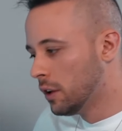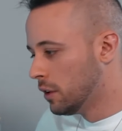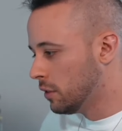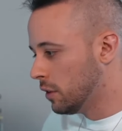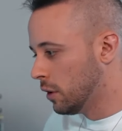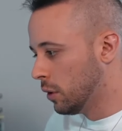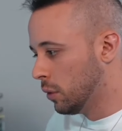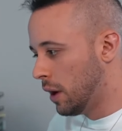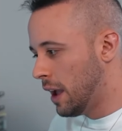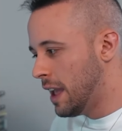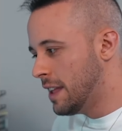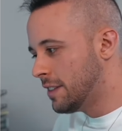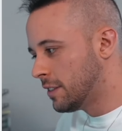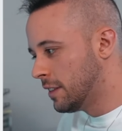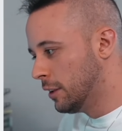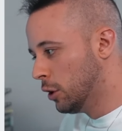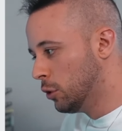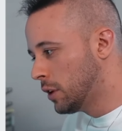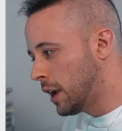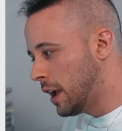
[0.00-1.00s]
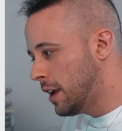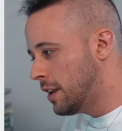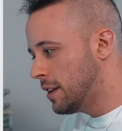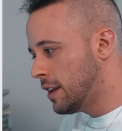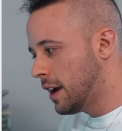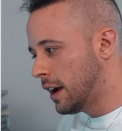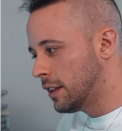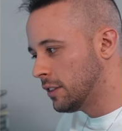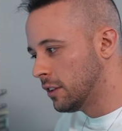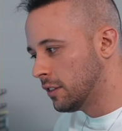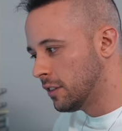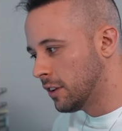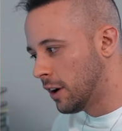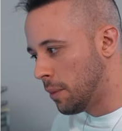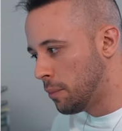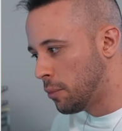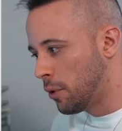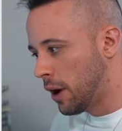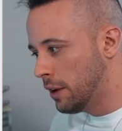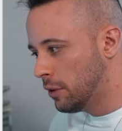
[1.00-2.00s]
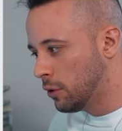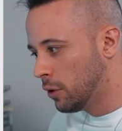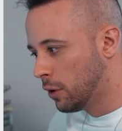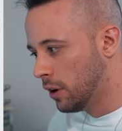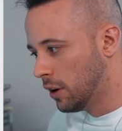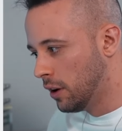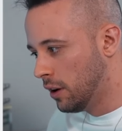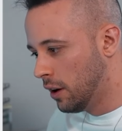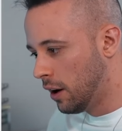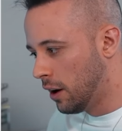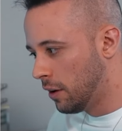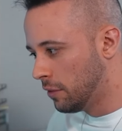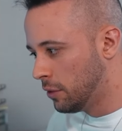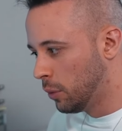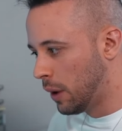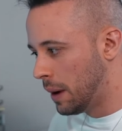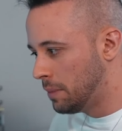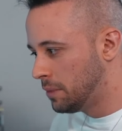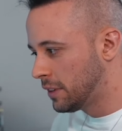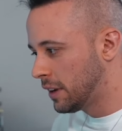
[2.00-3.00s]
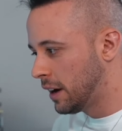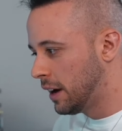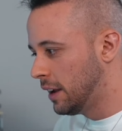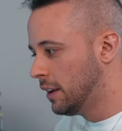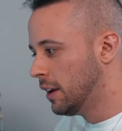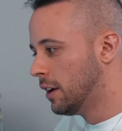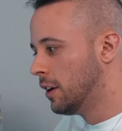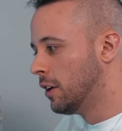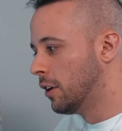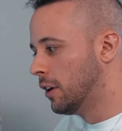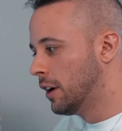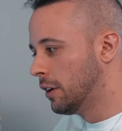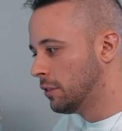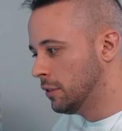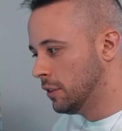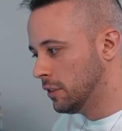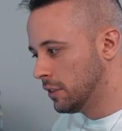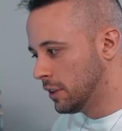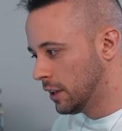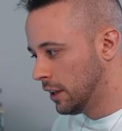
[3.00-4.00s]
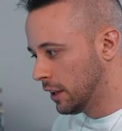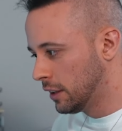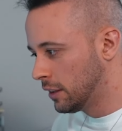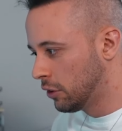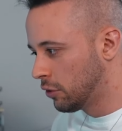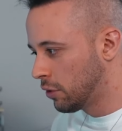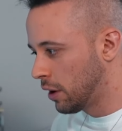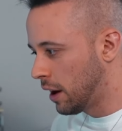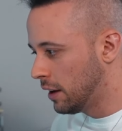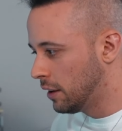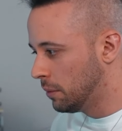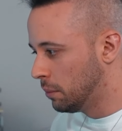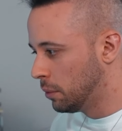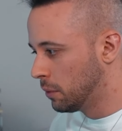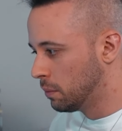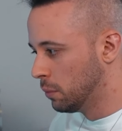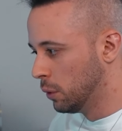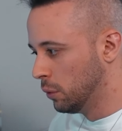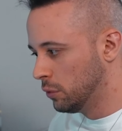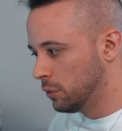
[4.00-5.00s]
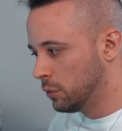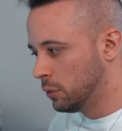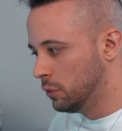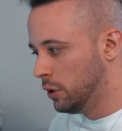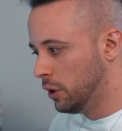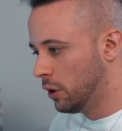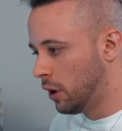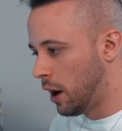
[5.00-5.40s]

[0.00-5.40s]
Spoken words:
So it's located at the top right corner of the website. All you have to do is click the try the BookBolt Studio